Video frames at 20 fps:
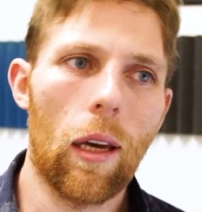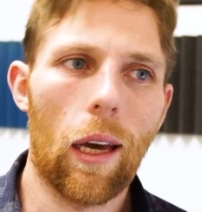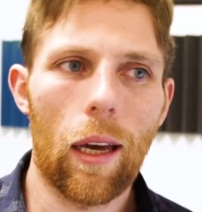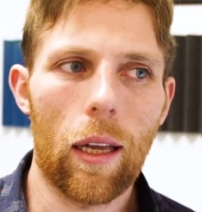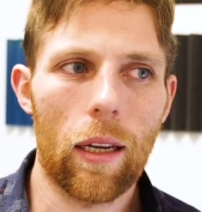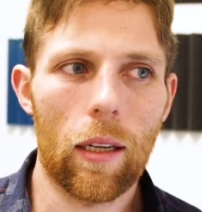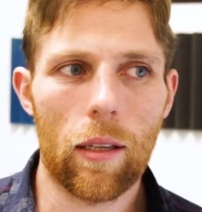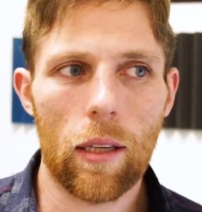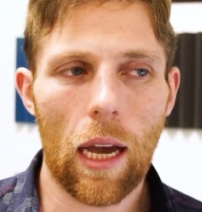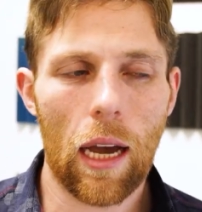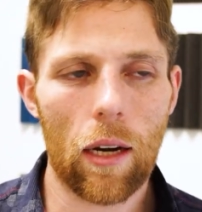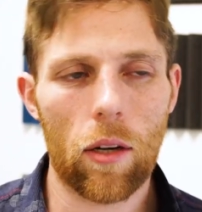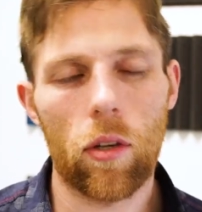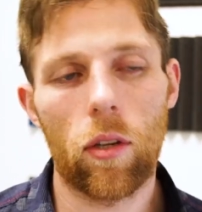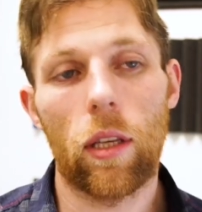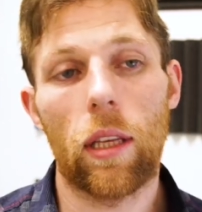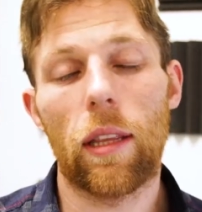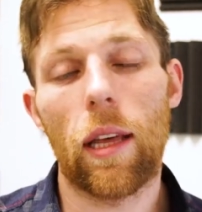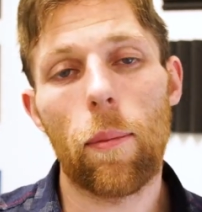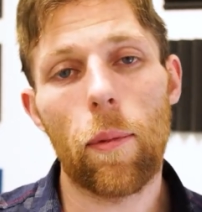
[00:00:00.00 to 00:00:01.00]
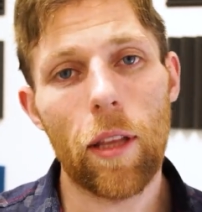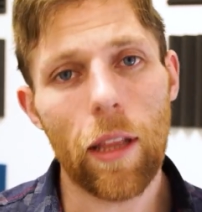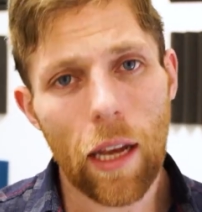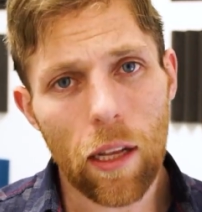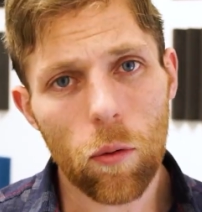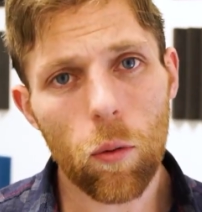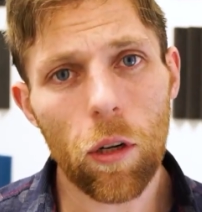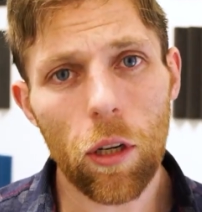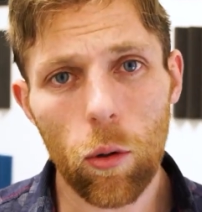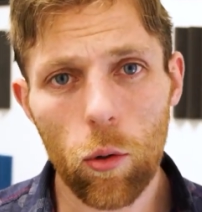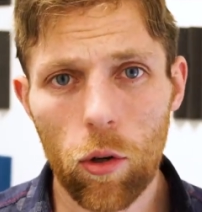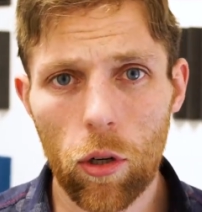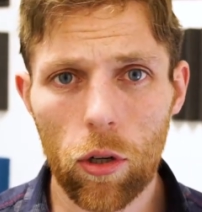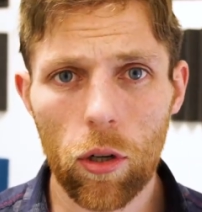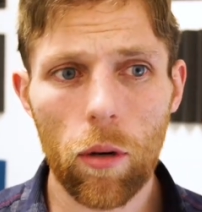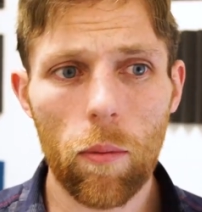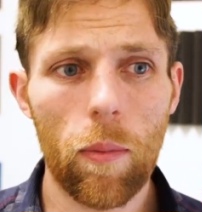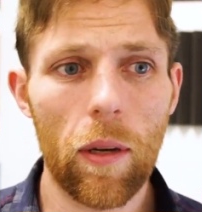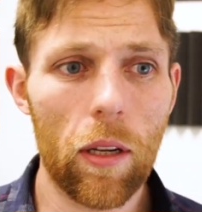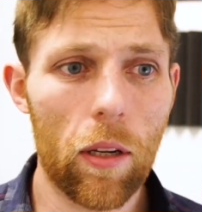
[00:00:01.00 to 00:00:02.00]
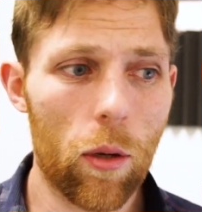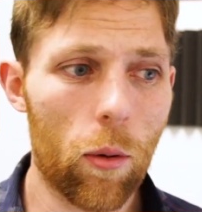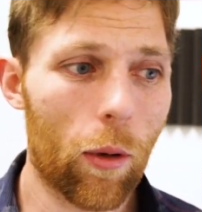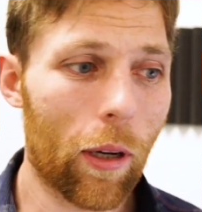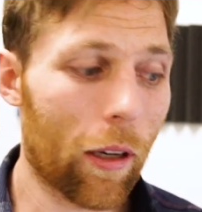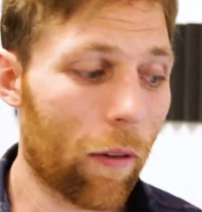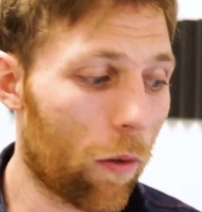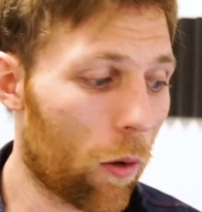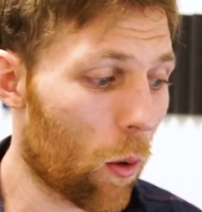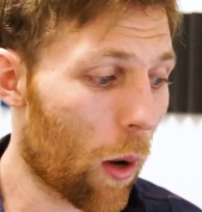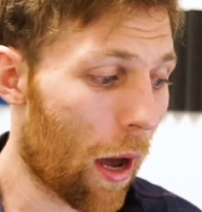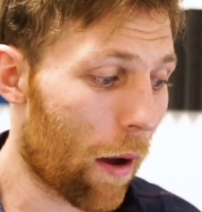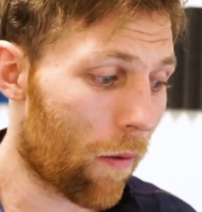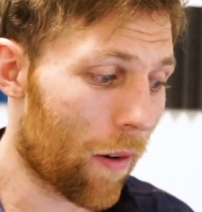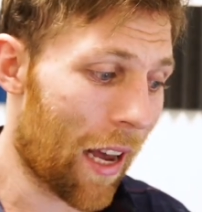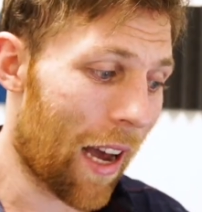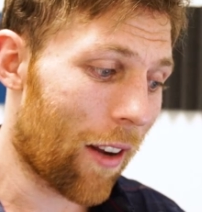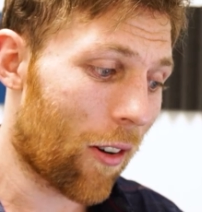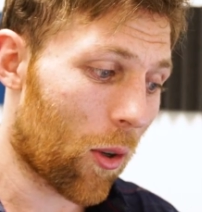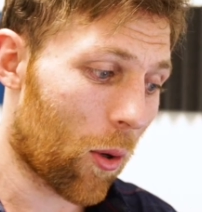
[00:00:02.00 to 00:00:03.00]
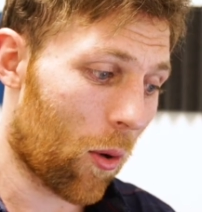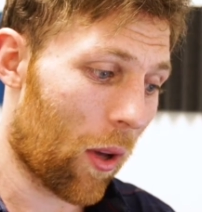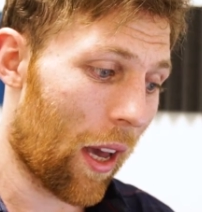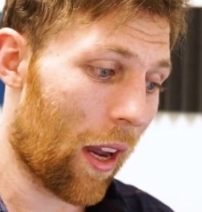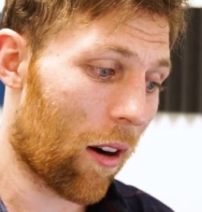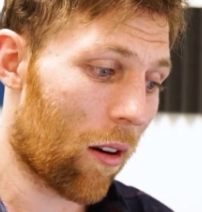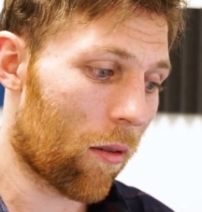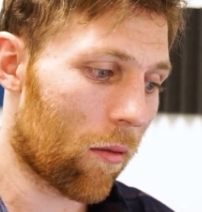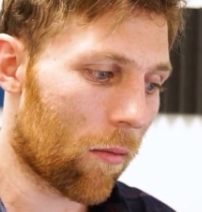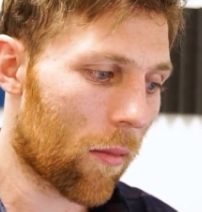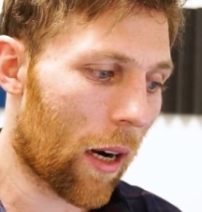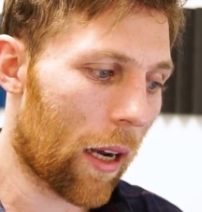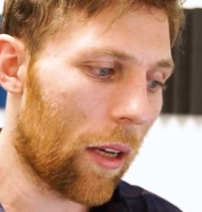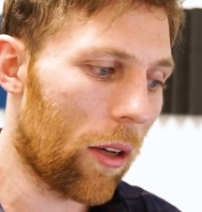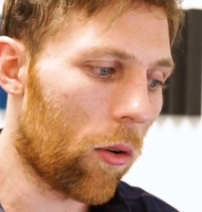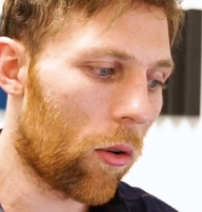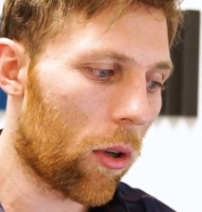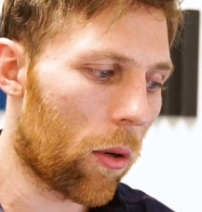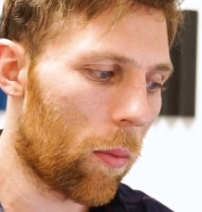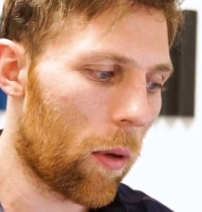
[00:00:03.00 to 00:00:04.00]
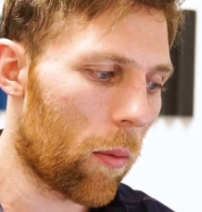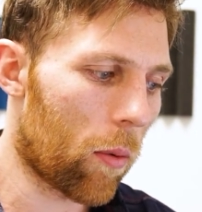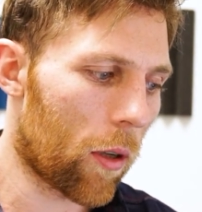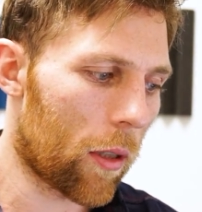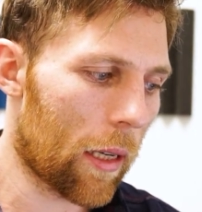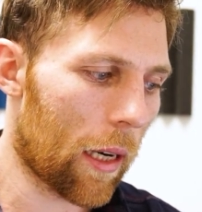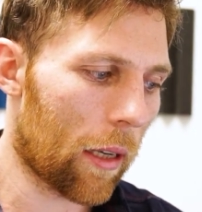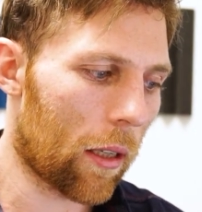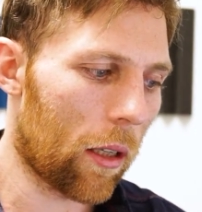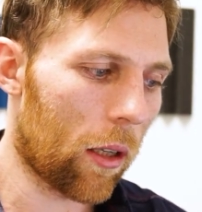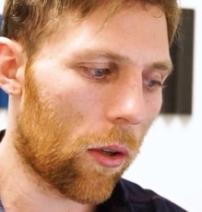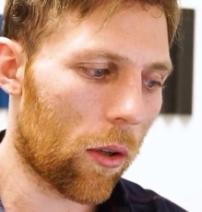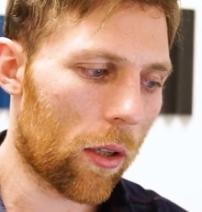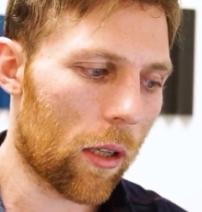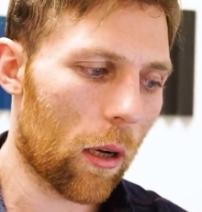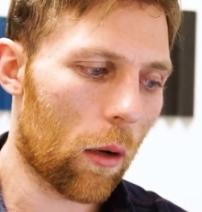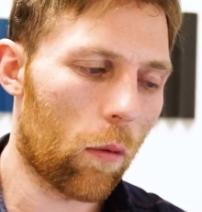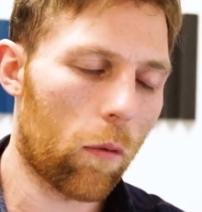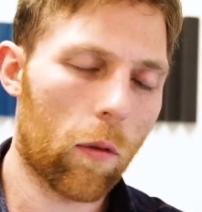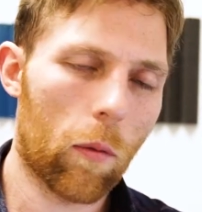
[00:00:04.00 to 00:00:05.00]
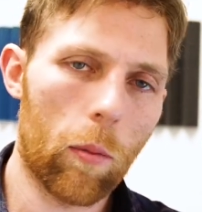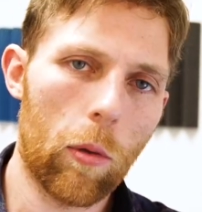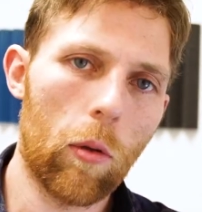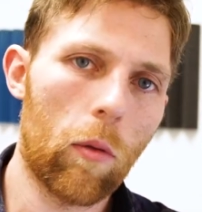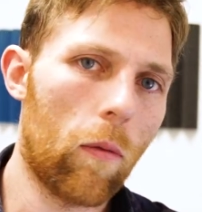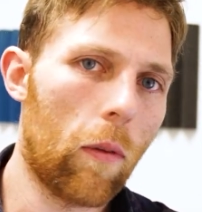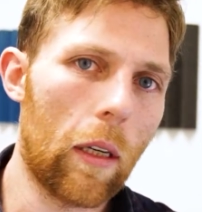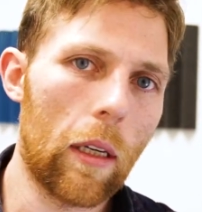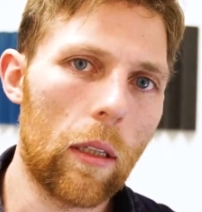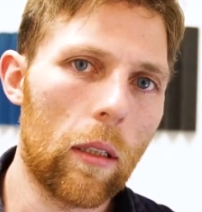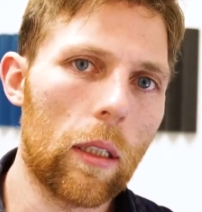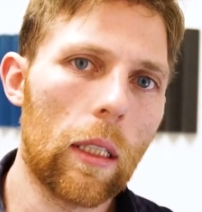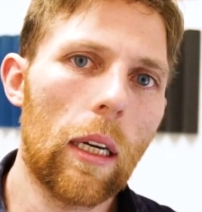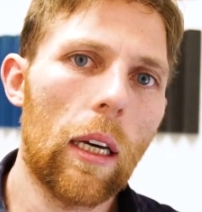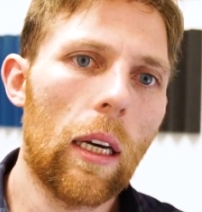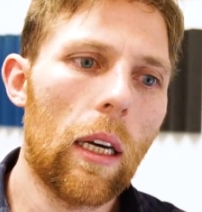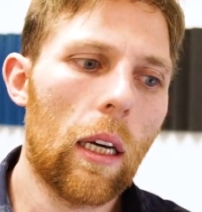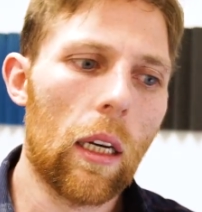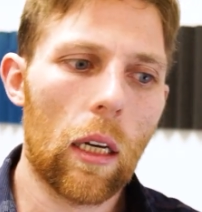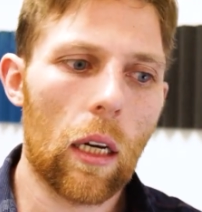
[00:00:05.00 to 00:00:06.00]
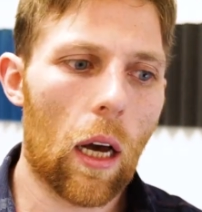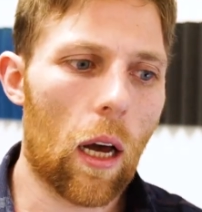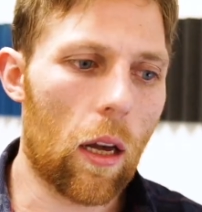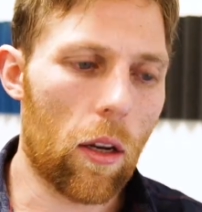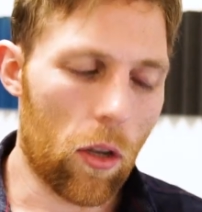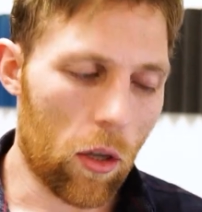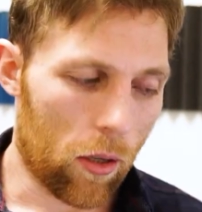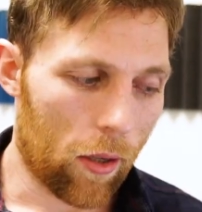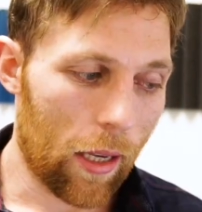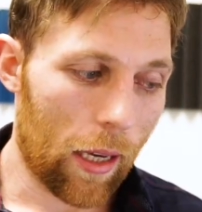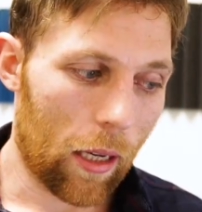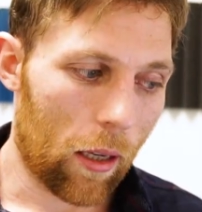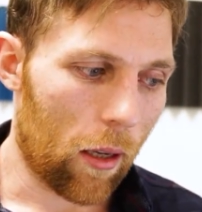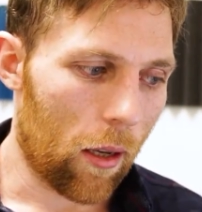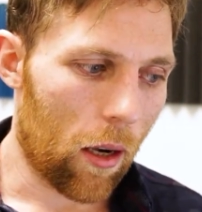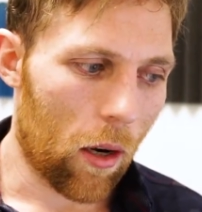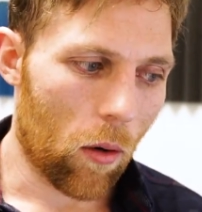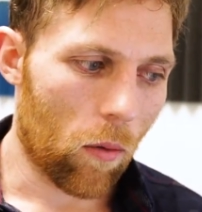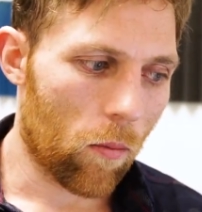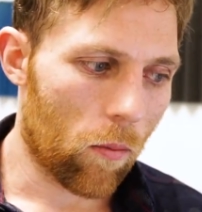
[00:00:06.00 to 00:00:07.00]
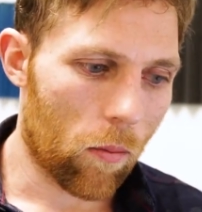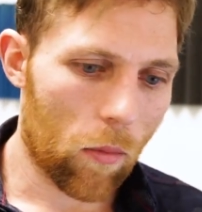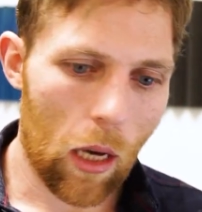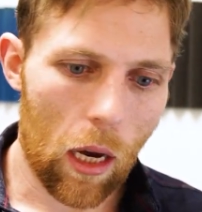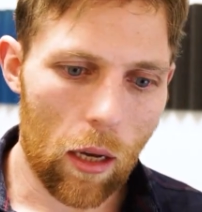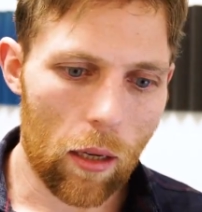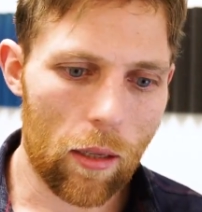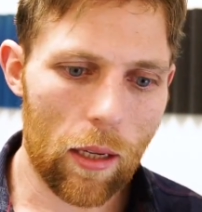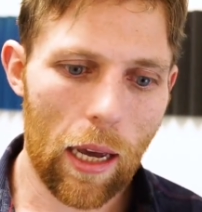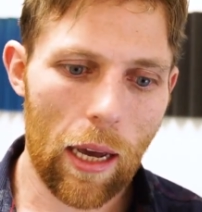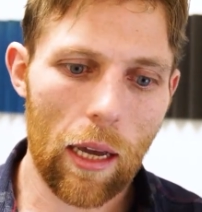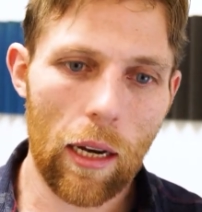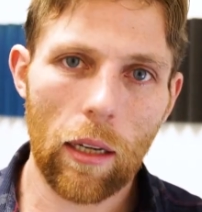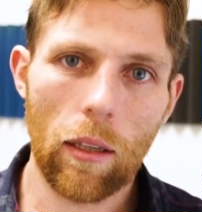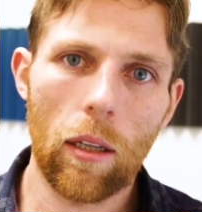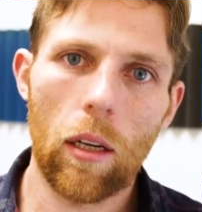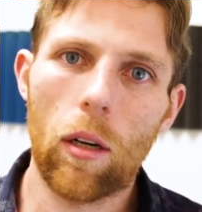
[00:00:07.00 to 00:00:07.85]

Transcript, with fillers: And it's actually, I mean, that's what you should be doing if you have natural hair, right? You should be protecting yourself from U Vs. Uh, just like, you know, uh, tanning